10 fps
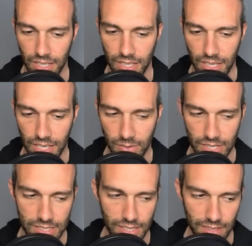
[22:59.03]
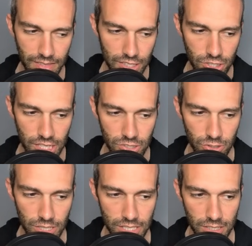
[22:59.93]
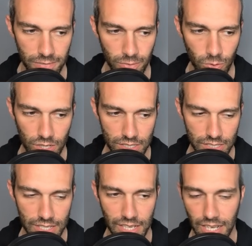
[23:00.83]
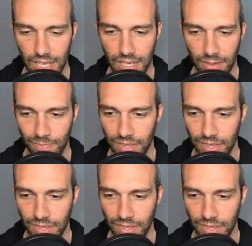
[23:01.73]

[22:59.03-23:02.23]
Anyways, that's your history lesson for today.